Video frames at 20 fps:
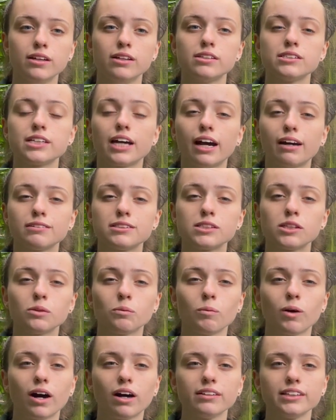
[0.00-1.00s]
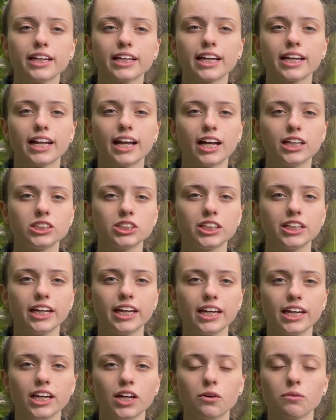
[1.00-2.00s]
So out in the wild they can actually
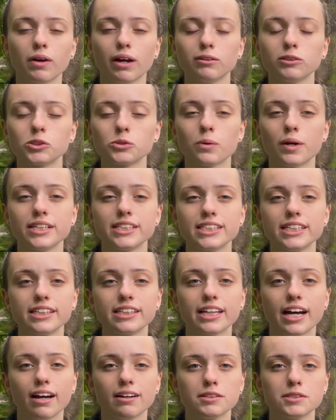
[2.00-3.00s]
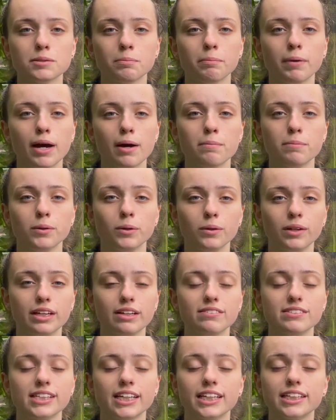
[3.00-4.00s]
eat around 20,000 bamboo
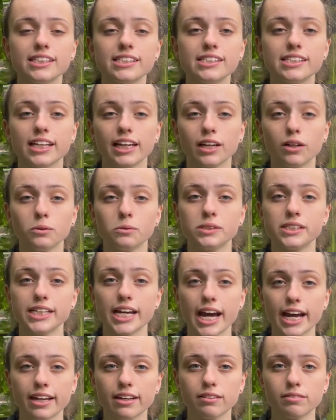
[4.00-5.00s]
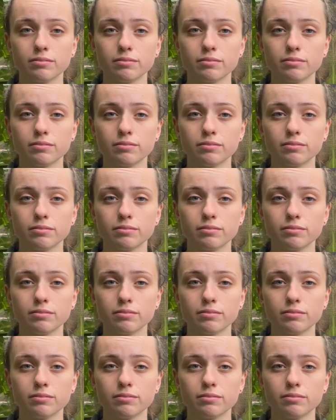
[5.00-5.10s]
leaves in a single day.